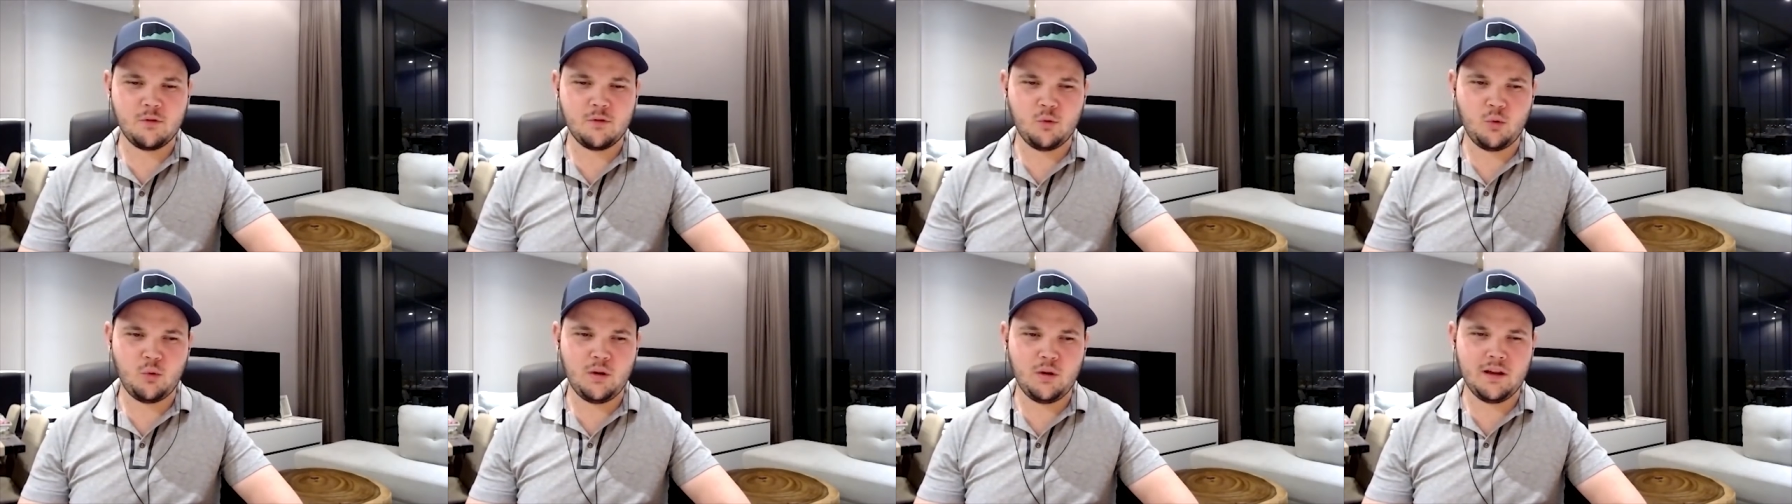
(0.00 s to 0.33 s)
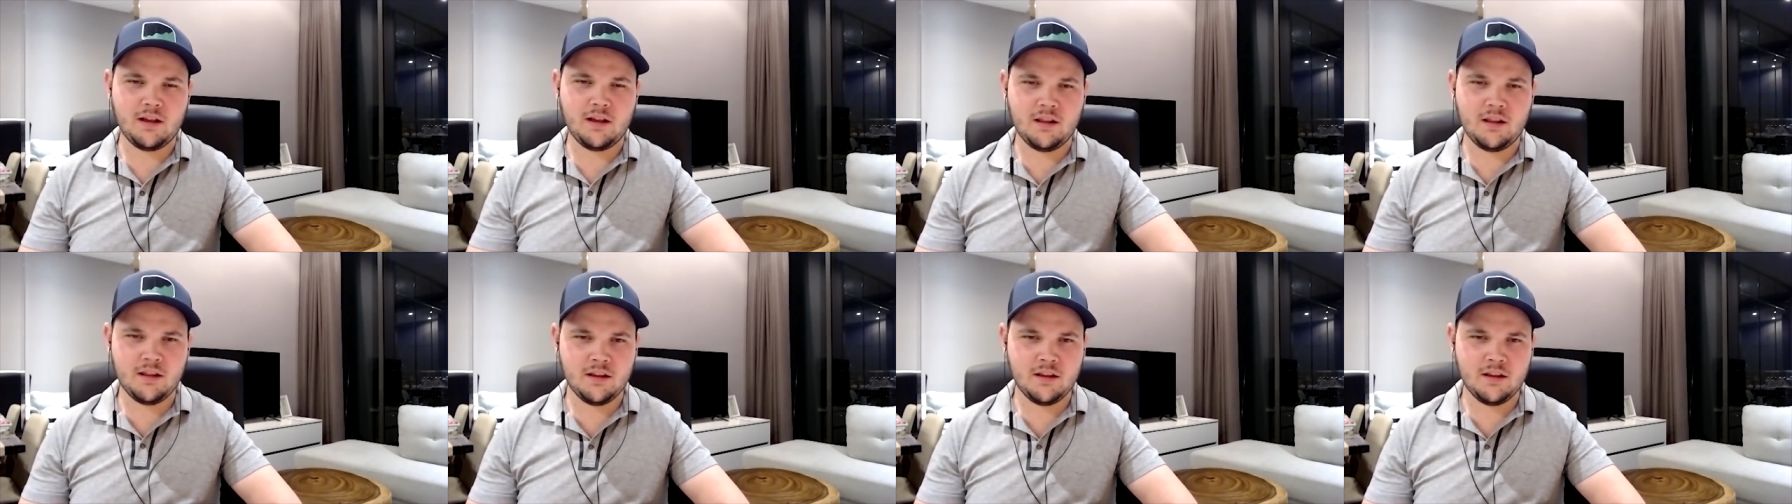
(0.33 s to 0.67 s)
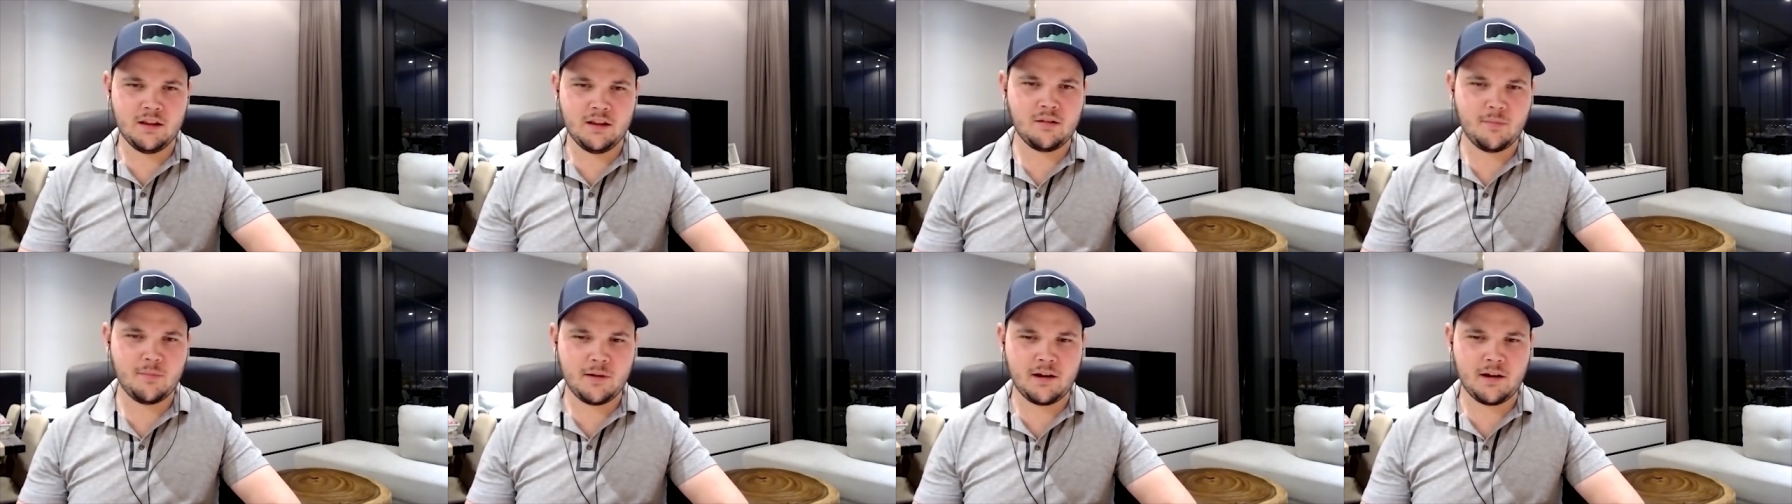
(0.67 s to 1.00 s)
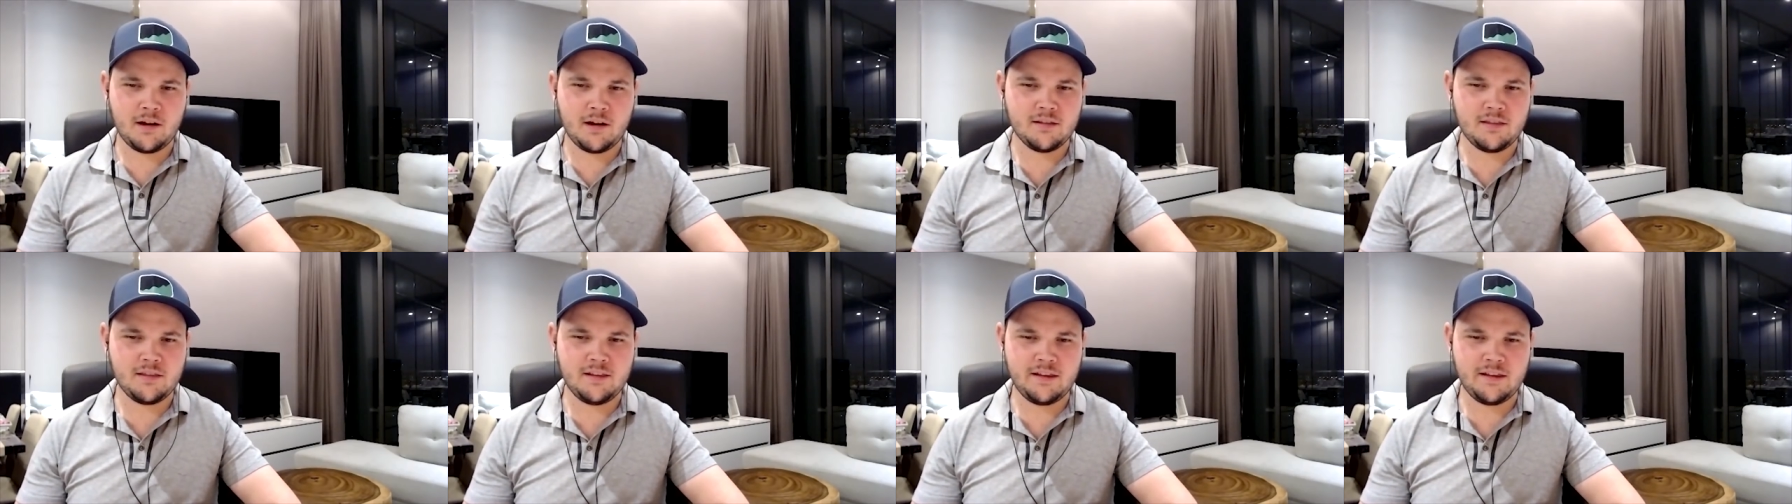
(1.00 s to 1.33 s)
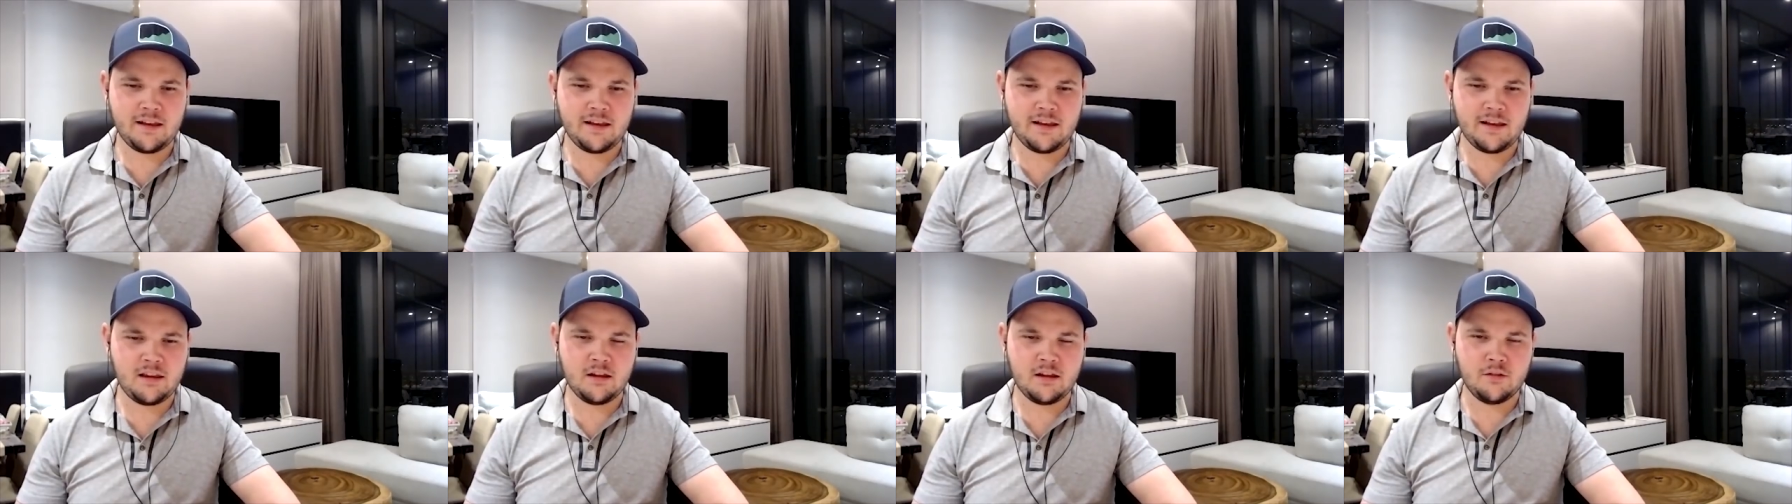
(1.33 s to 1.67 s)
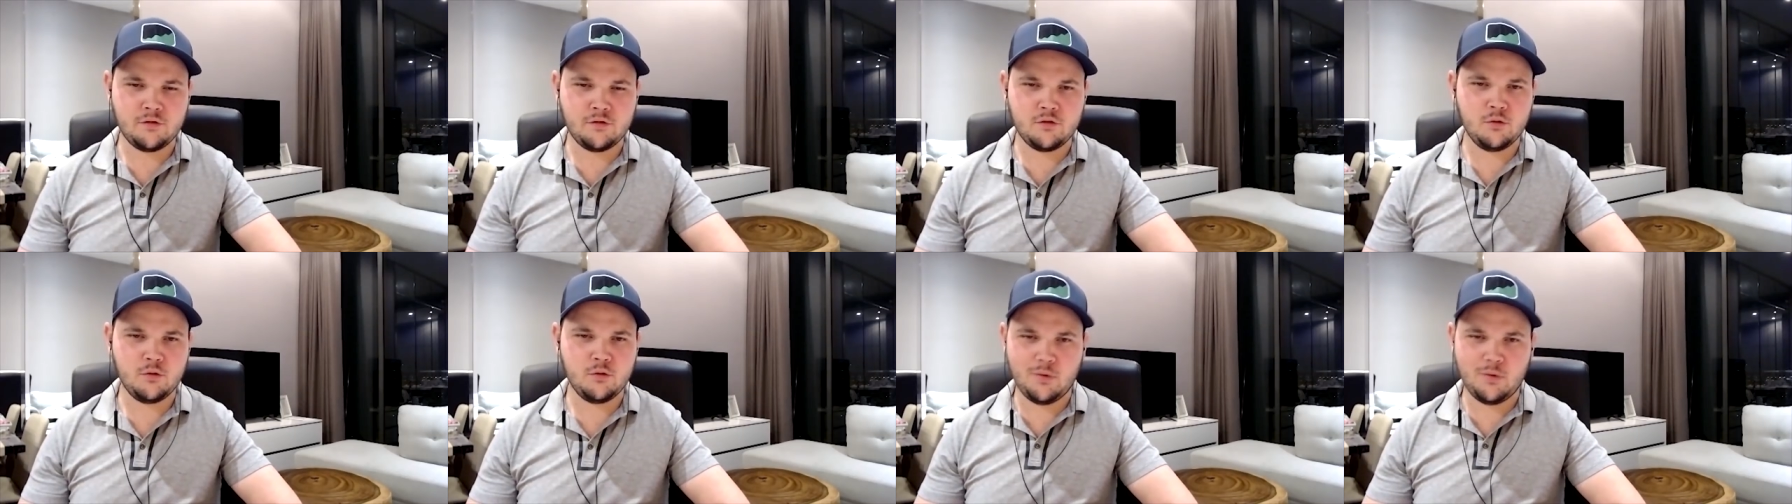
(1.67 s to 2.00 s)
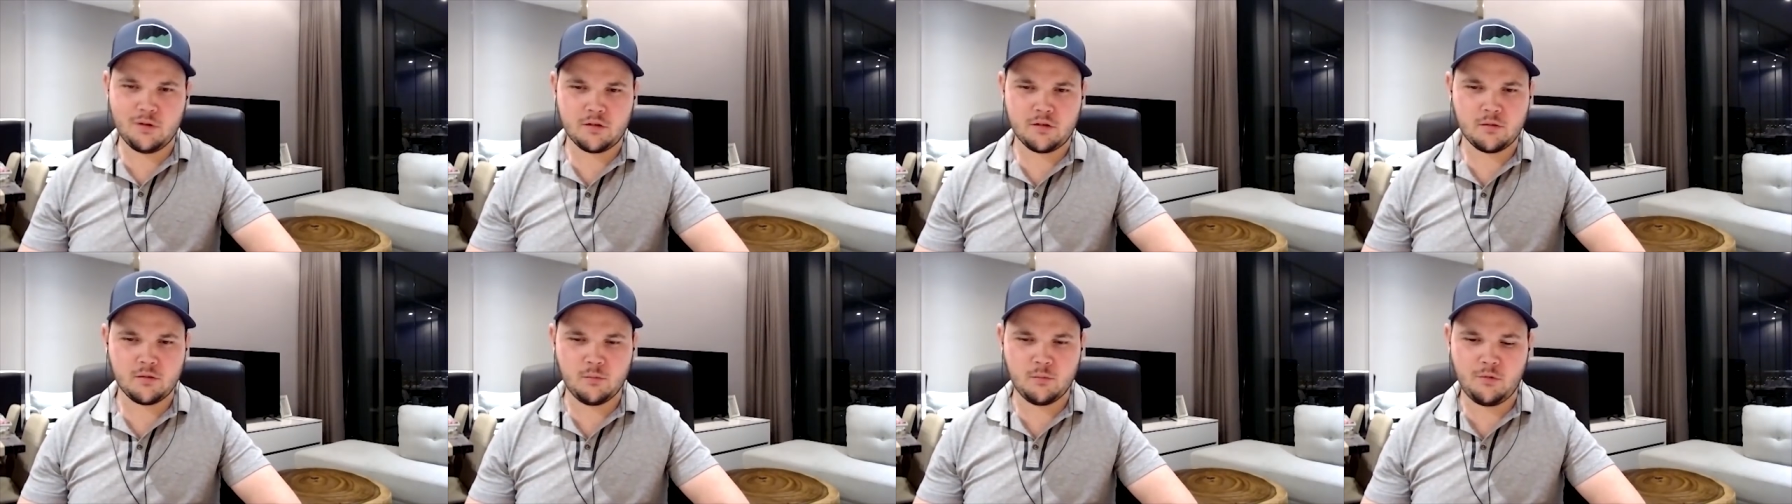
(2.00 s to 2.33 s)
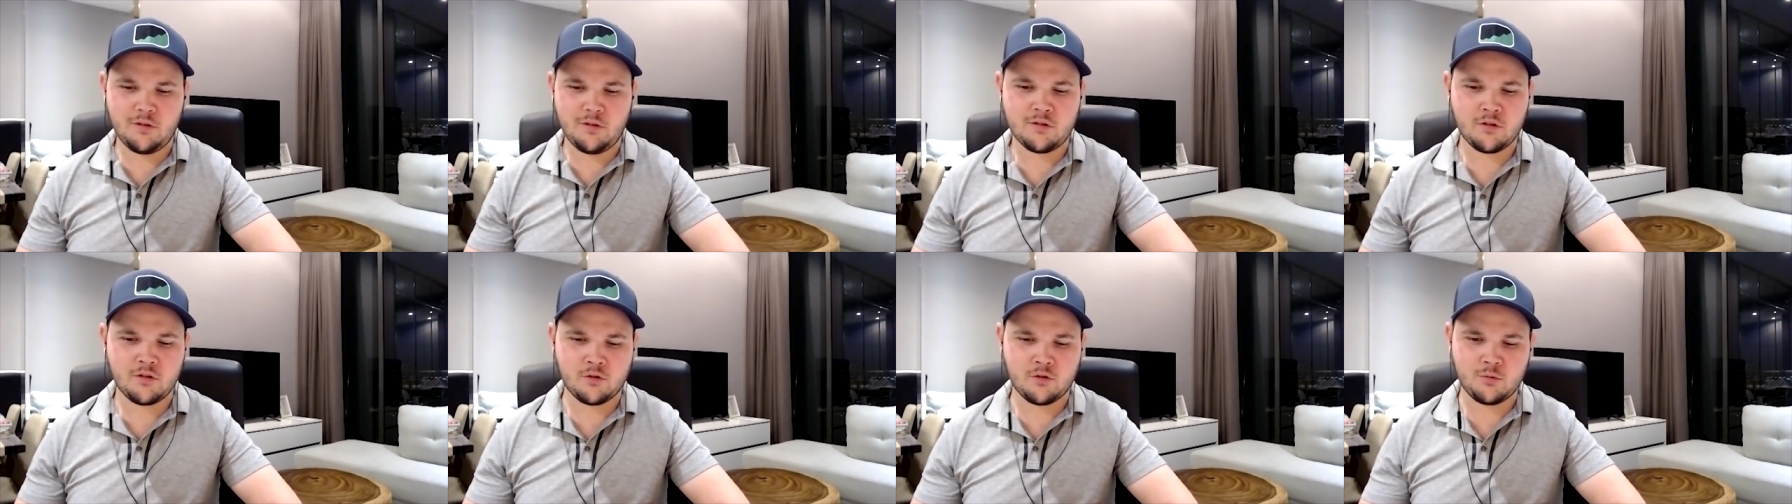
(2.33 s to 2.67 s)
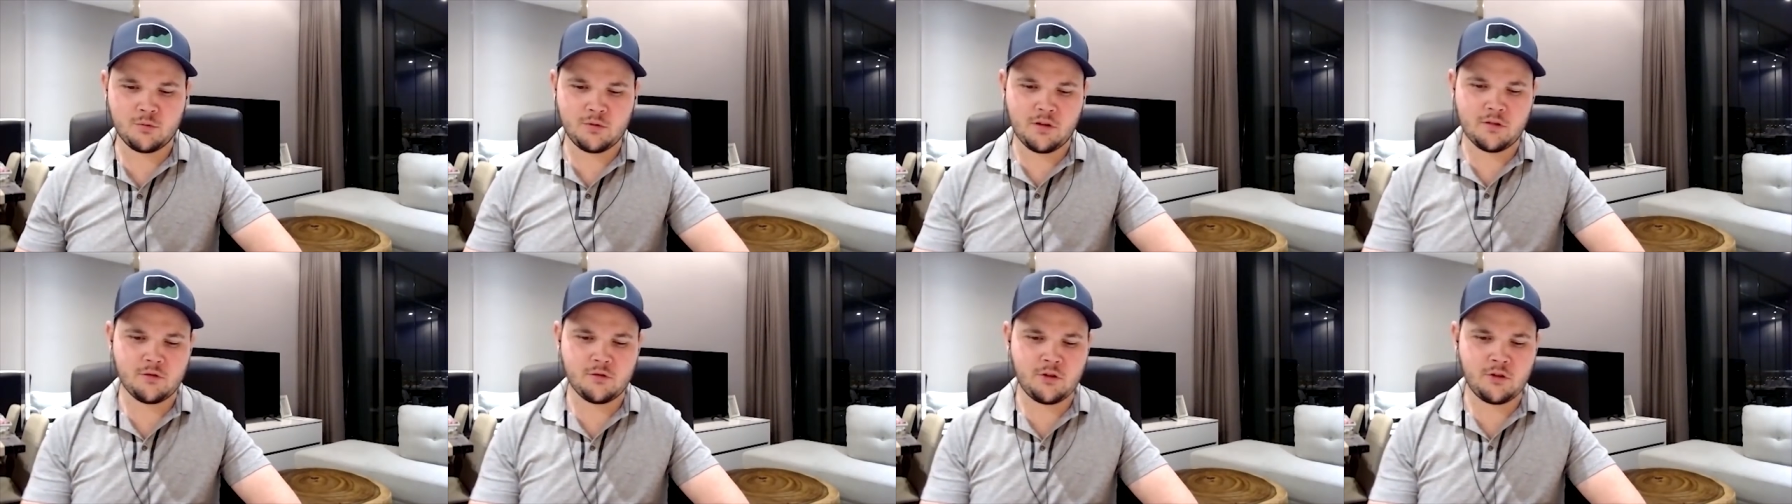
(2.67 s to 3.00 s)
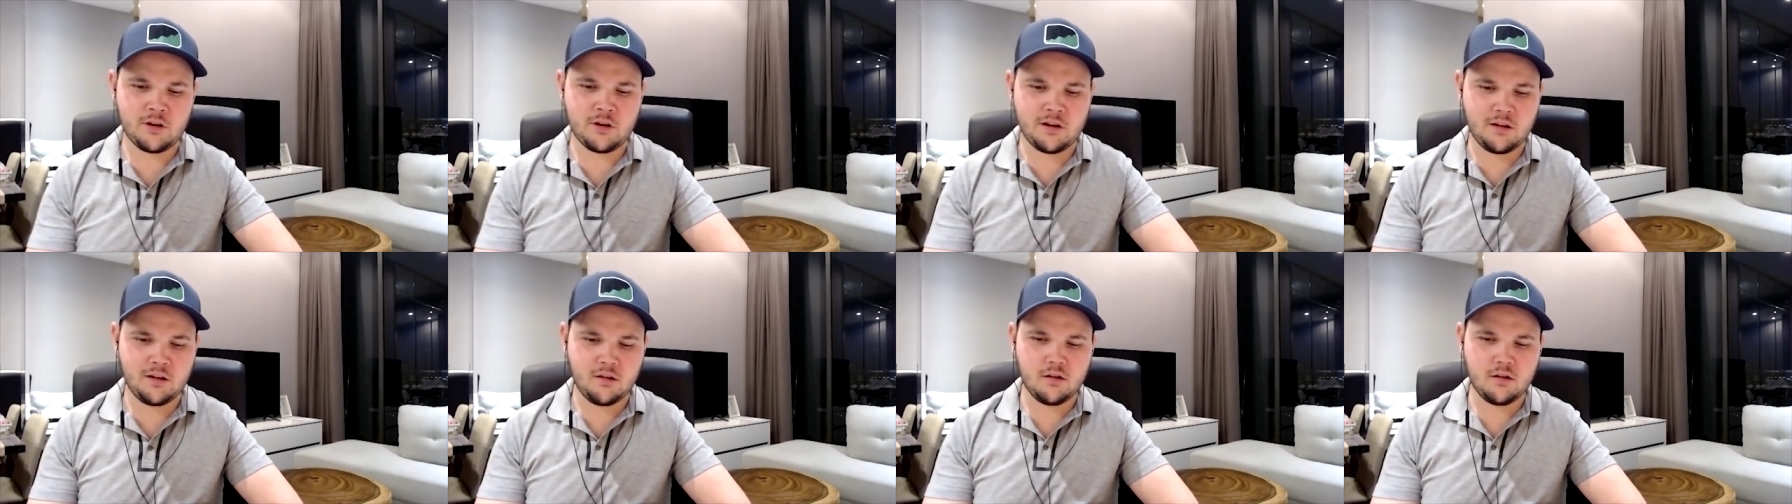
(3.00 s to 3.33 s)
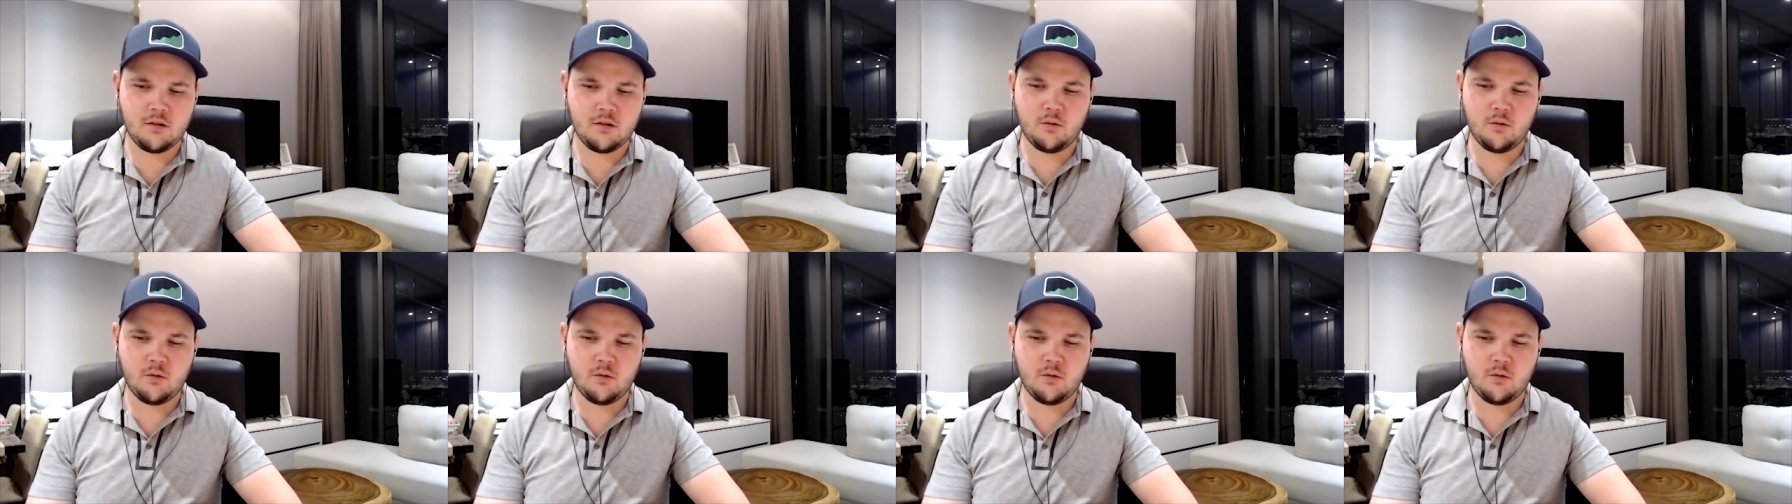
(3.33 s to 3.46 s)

really clear about the idea of doing some research with this trading?